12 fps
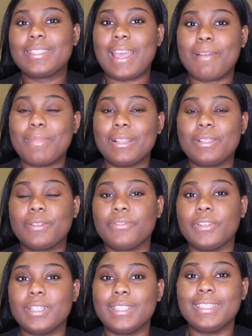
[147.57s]
have my little
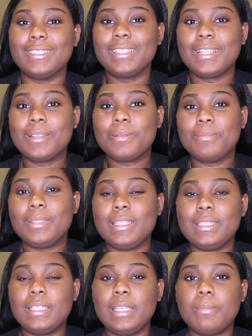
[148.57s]
fun,
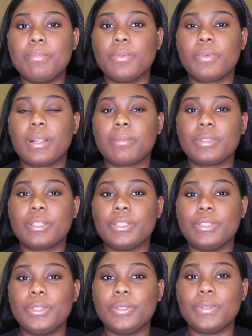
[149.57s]
be deep, but what I'm
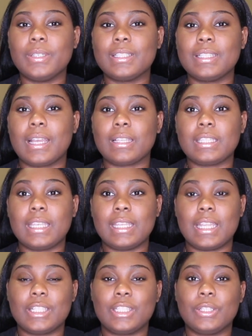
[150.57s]
gonna do is not take
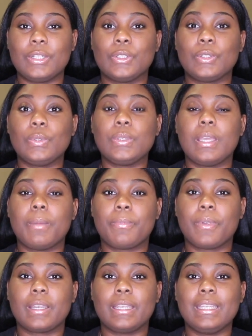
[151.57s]
it as serious to get
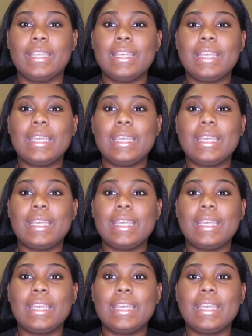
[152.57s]
pregnant